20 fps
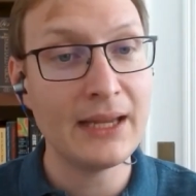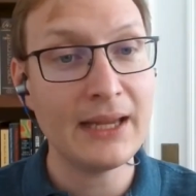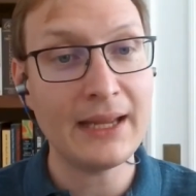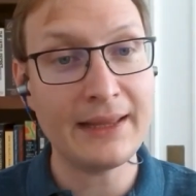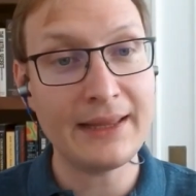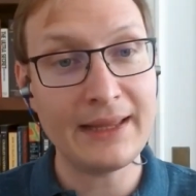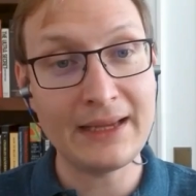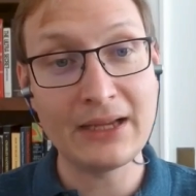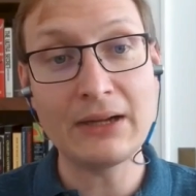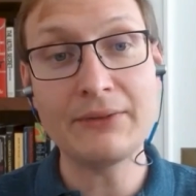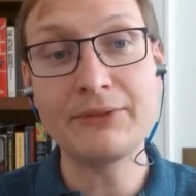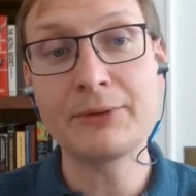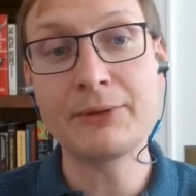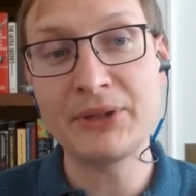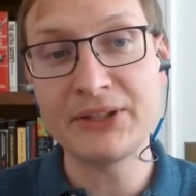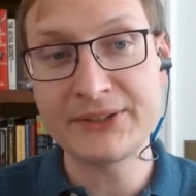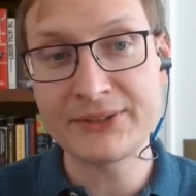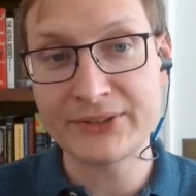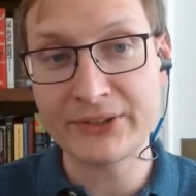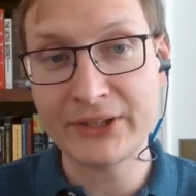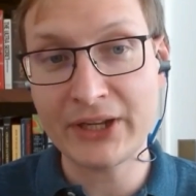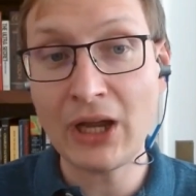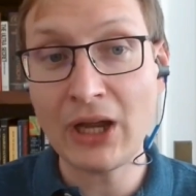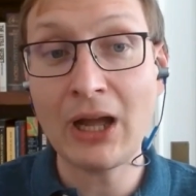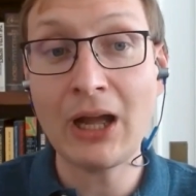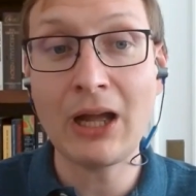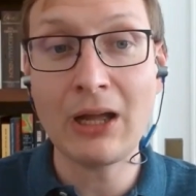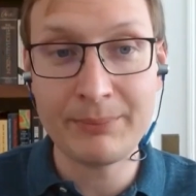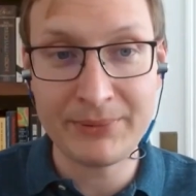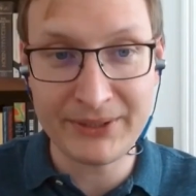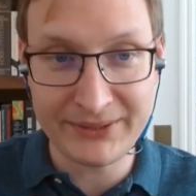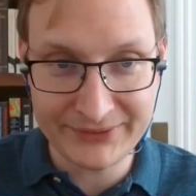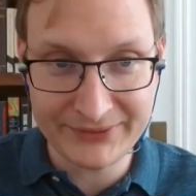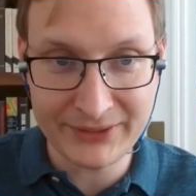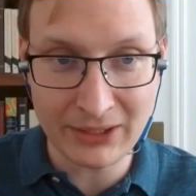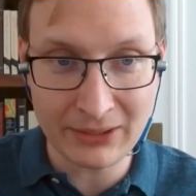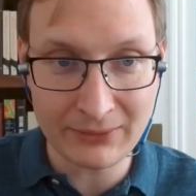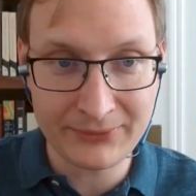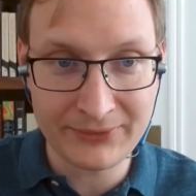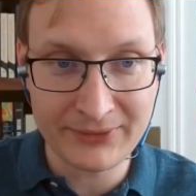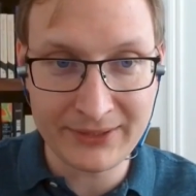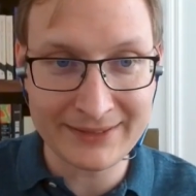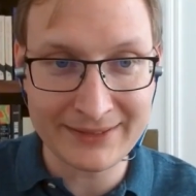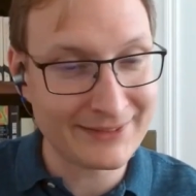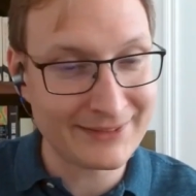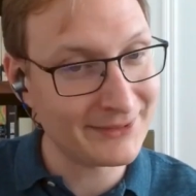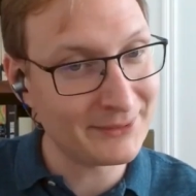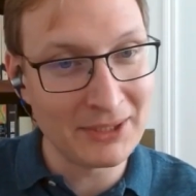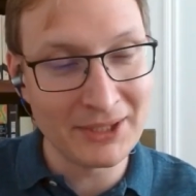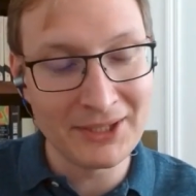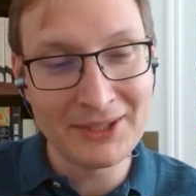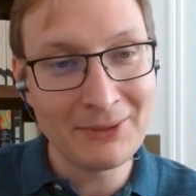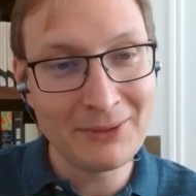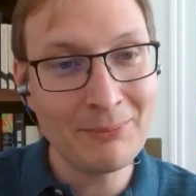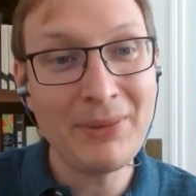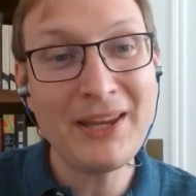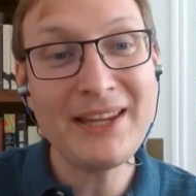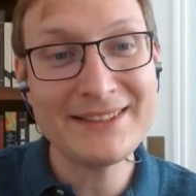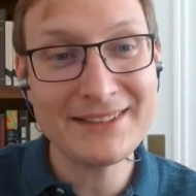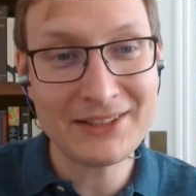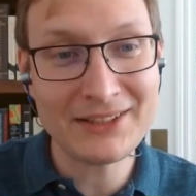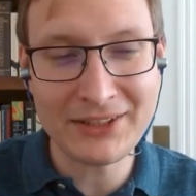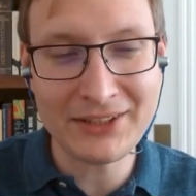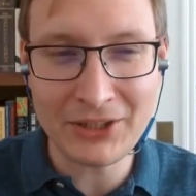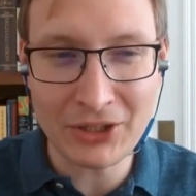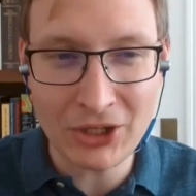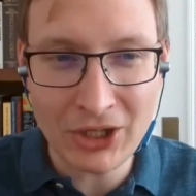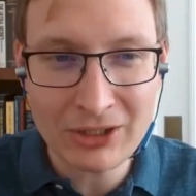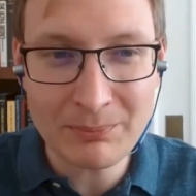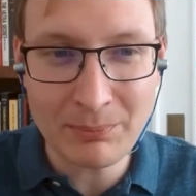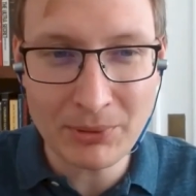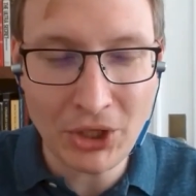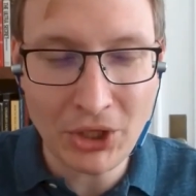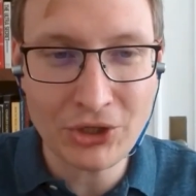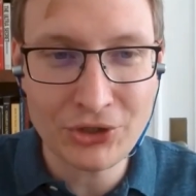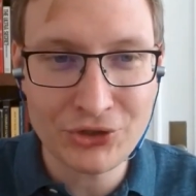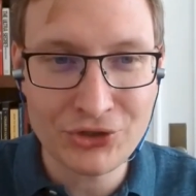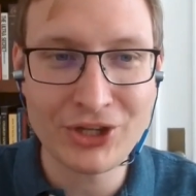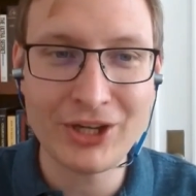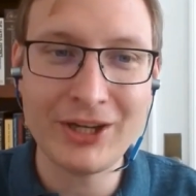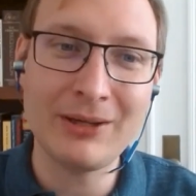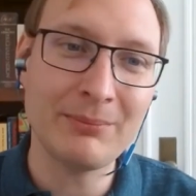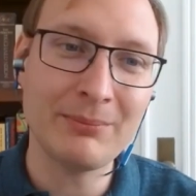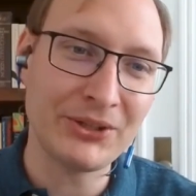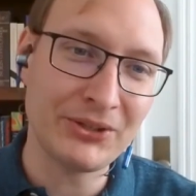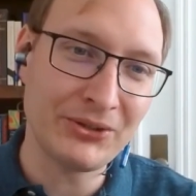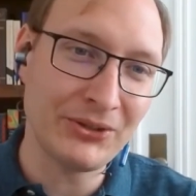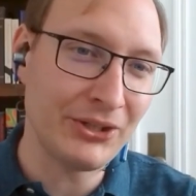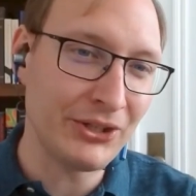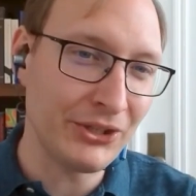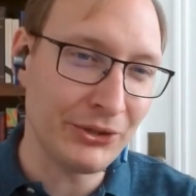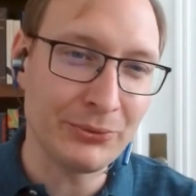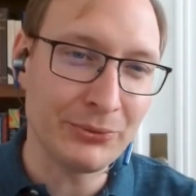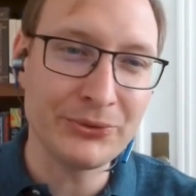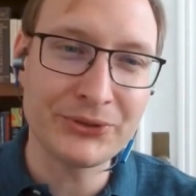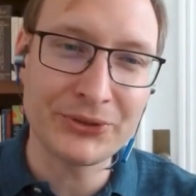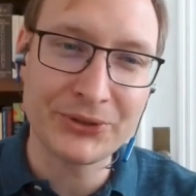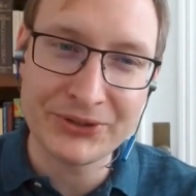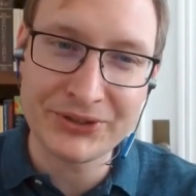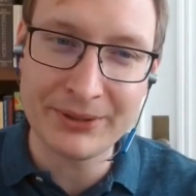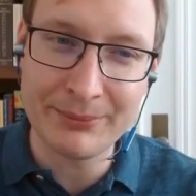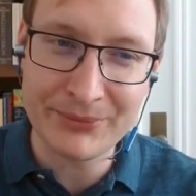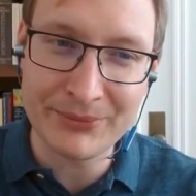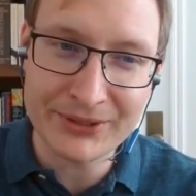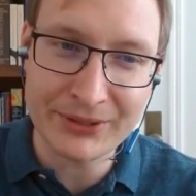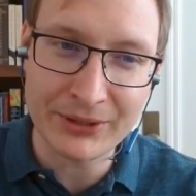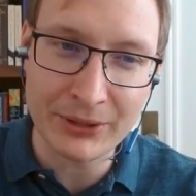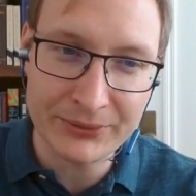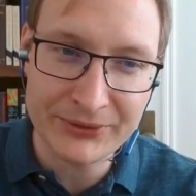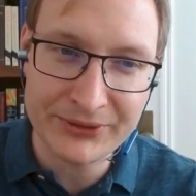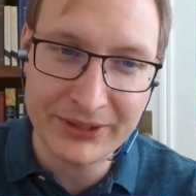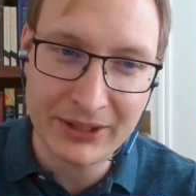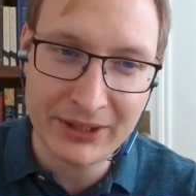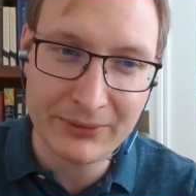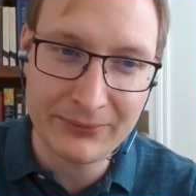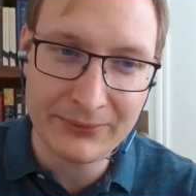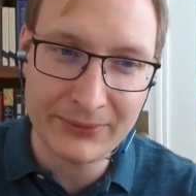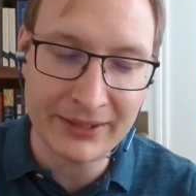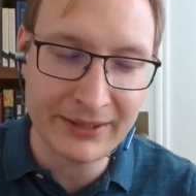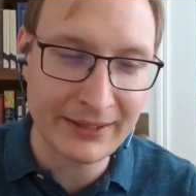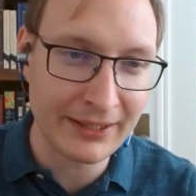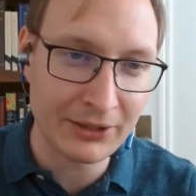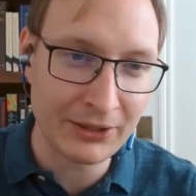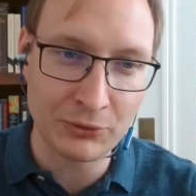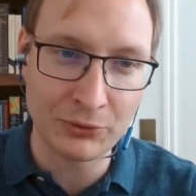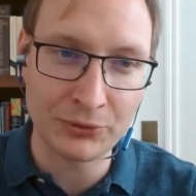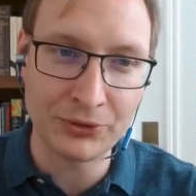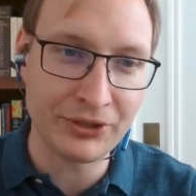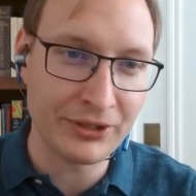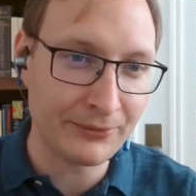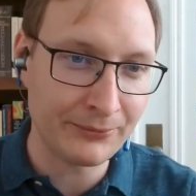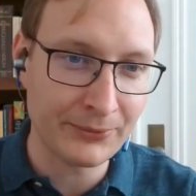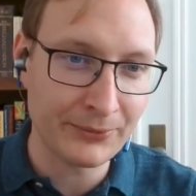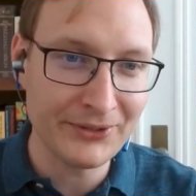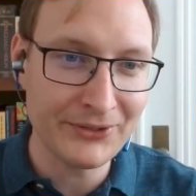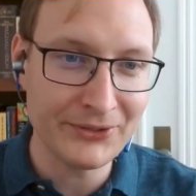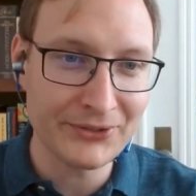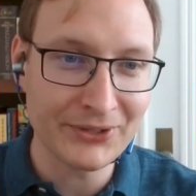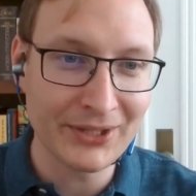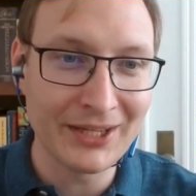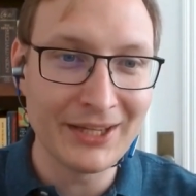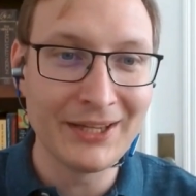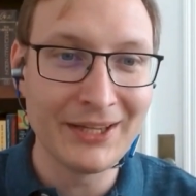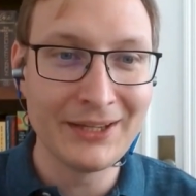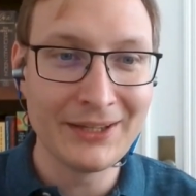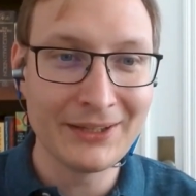and then governments copy stuff that's basically not blockchain, but to the user seems close enough that they ignore the difference.